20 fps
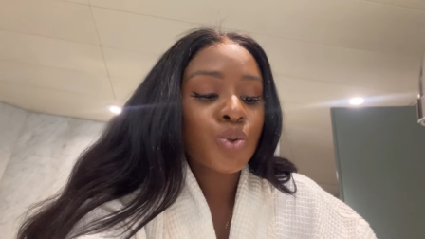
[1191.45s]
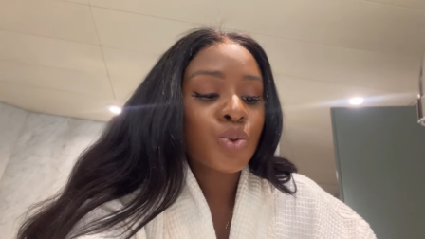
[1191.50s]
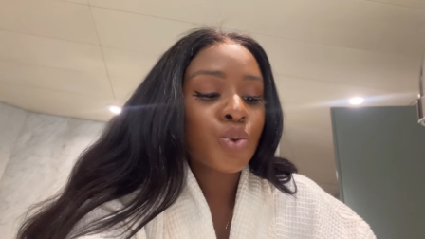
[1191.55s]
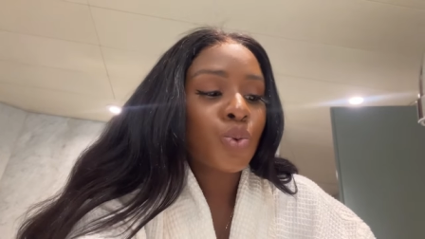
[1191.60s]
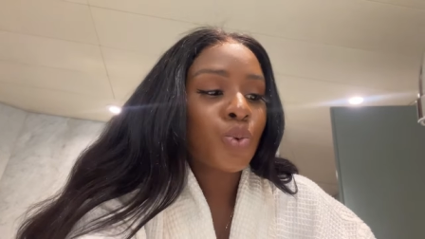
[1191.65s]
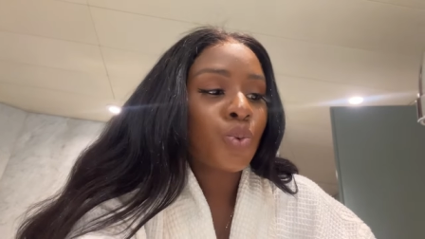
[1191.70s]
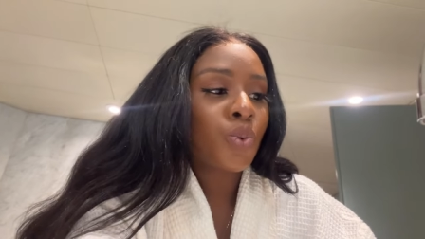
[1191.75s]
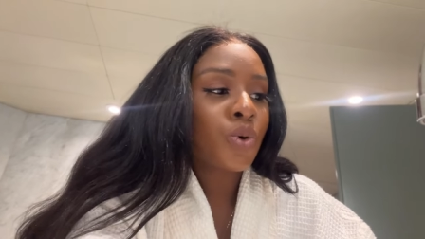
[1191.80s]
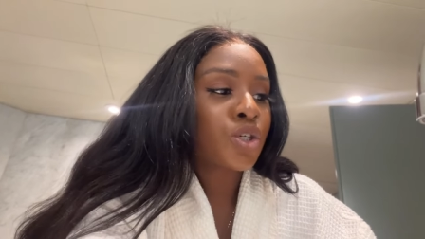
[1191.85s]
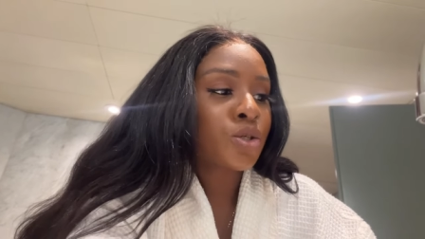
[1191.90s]
to
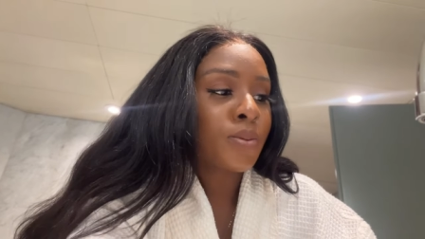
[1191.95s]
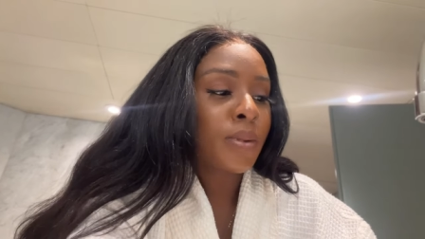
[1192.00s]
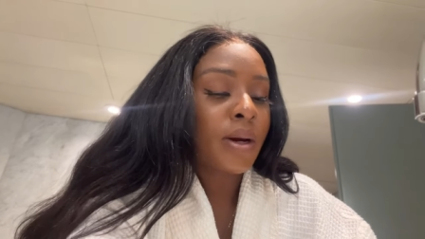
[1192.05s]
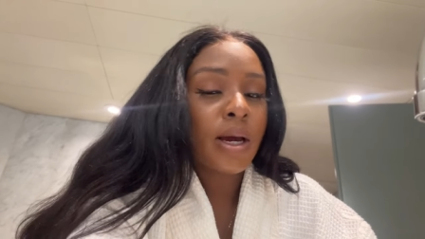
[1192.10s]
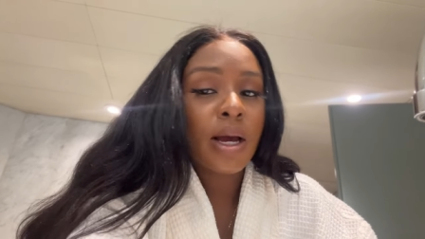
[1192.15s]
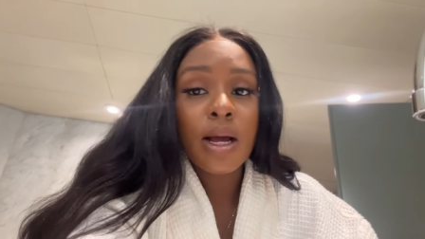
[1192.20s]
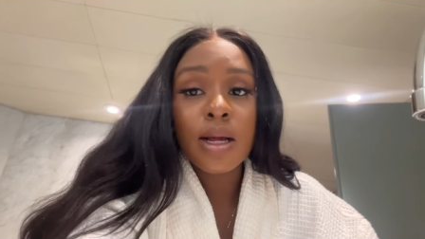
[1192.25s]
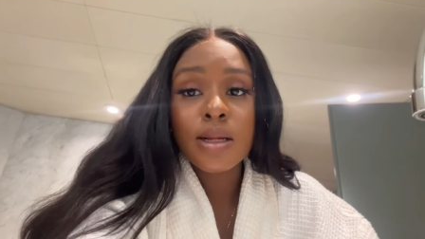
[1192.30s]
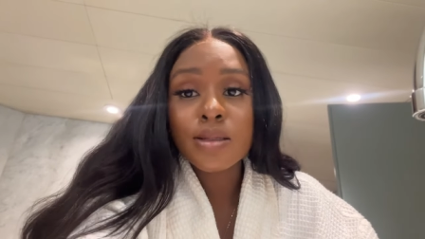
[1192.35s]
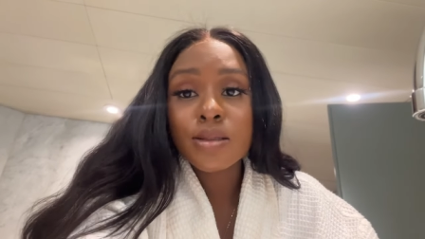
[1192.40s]
wash my
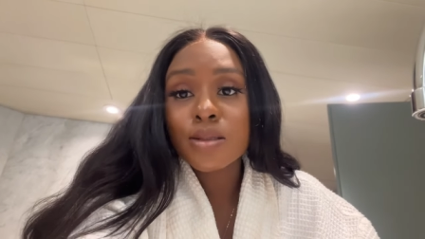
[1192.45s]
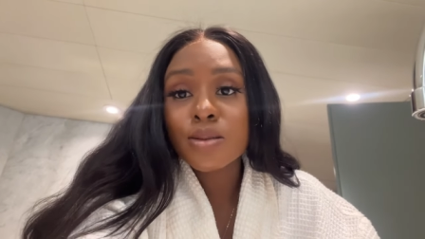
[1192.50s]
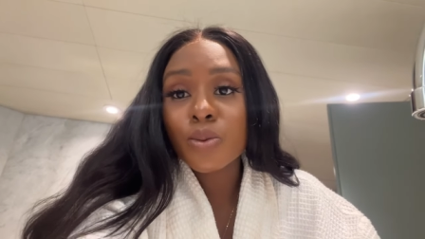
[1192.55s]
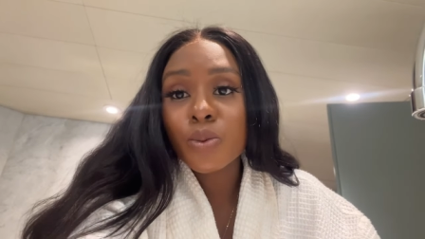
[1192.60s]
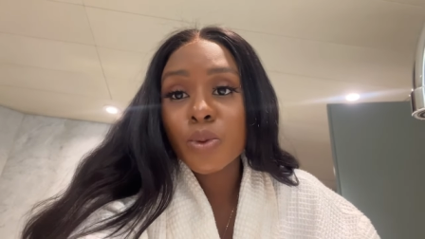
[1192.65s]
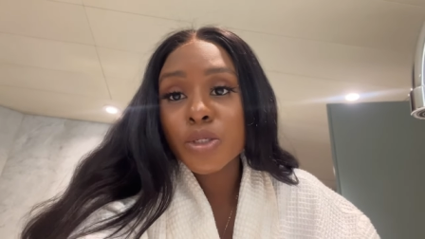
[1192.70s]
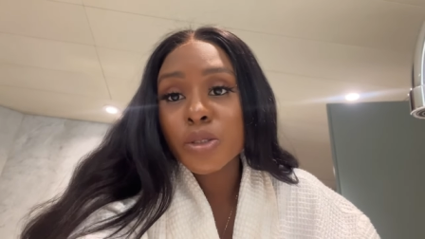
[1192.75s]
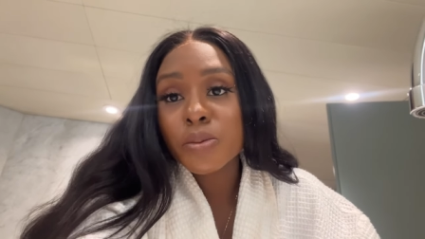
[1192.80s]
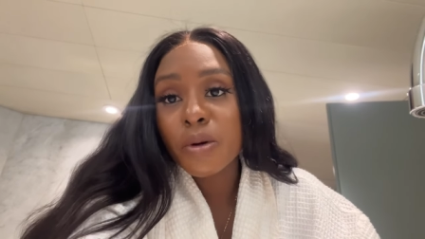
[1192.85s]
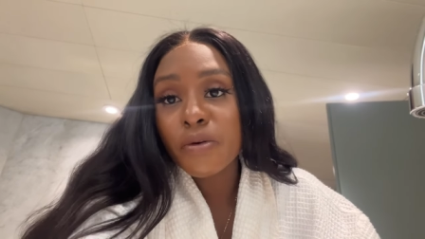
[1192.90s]
hands,
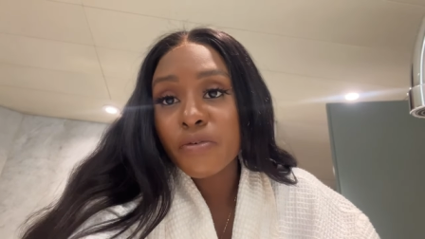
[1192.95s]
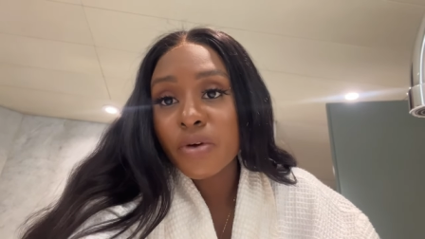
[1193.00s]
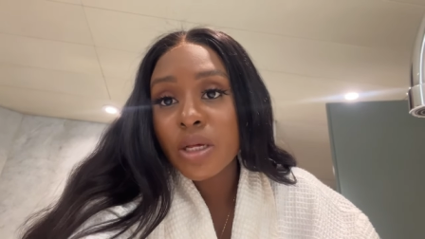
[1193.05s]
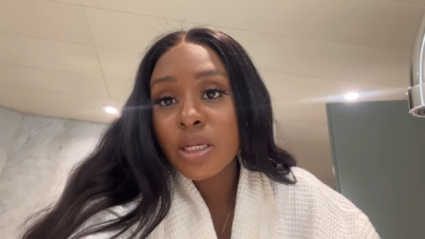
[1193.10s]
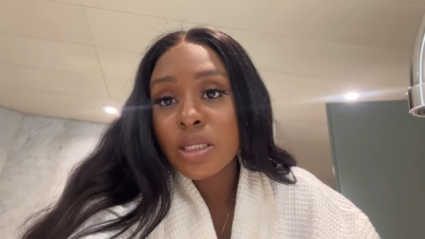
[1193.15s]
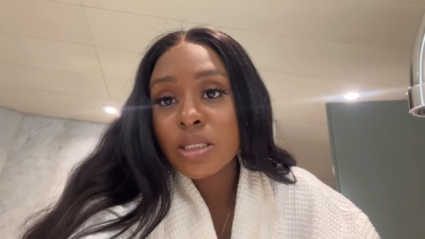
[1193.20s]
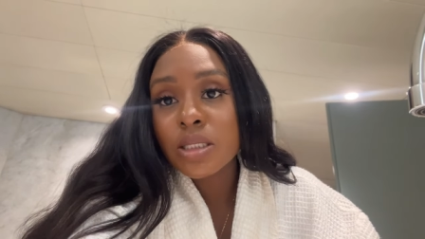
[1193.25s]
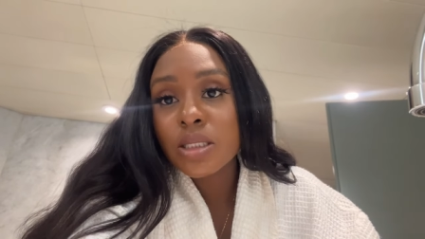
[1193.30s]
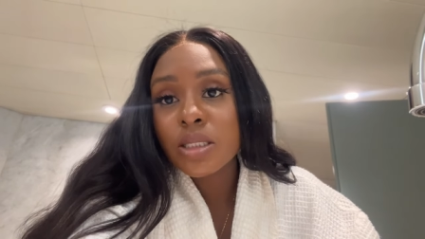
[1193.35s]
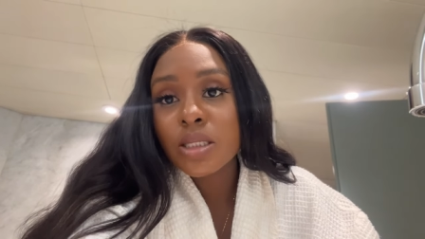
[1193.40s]
wash my
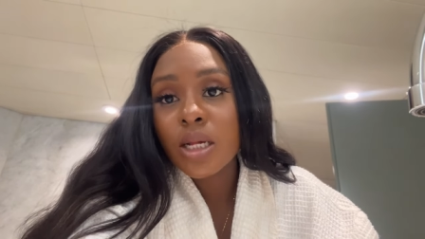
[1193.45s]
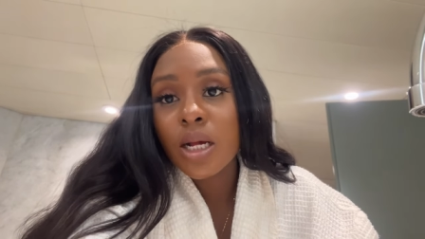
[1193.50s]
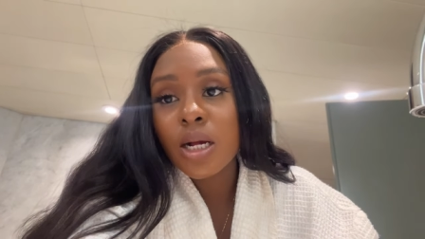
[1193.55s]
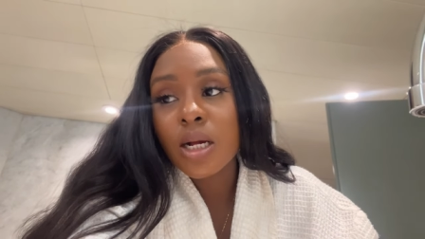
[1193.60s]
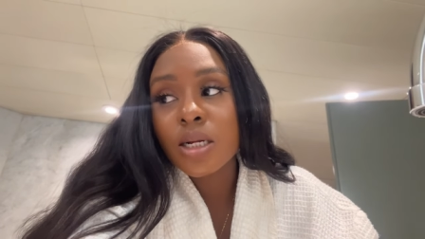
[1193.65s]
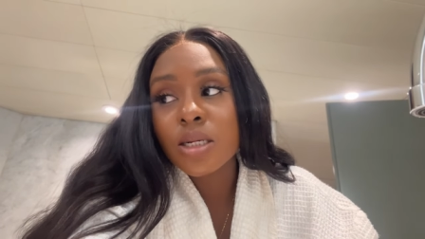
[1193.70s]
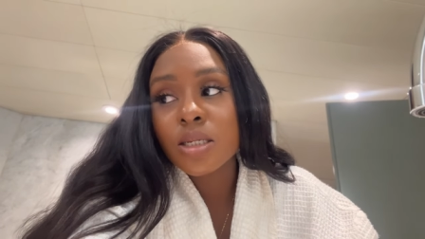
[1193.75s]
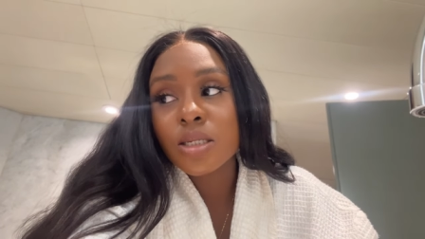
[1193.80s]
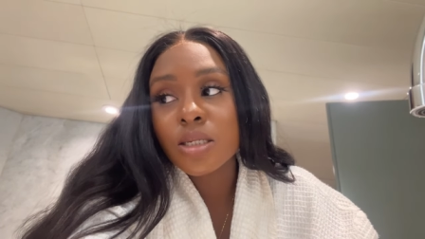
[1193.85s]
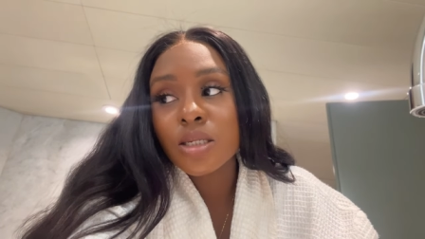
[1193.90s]
face,
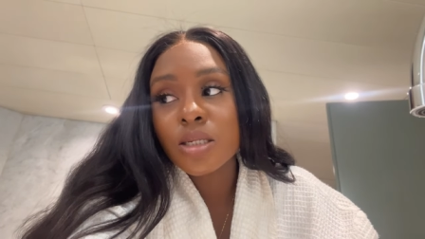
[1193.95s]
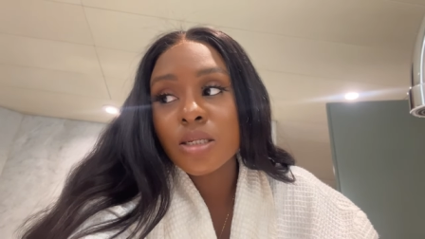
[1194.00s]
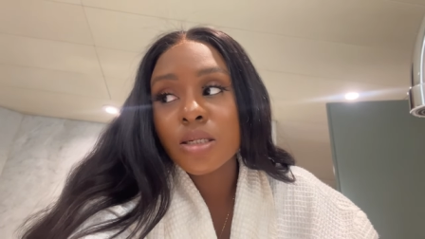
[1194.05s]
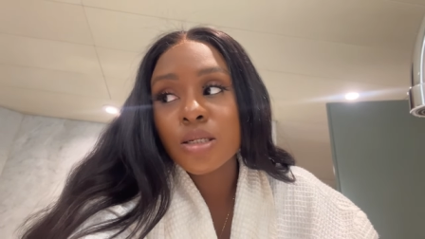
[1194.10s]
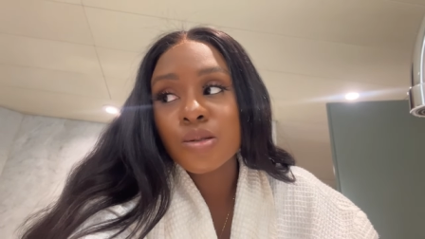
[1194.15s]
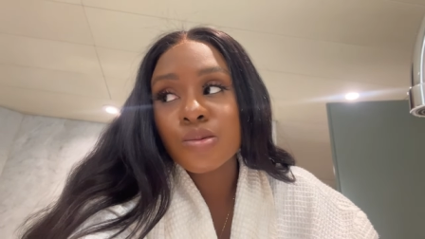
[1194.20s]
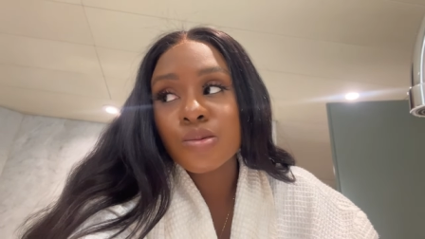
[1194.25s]
and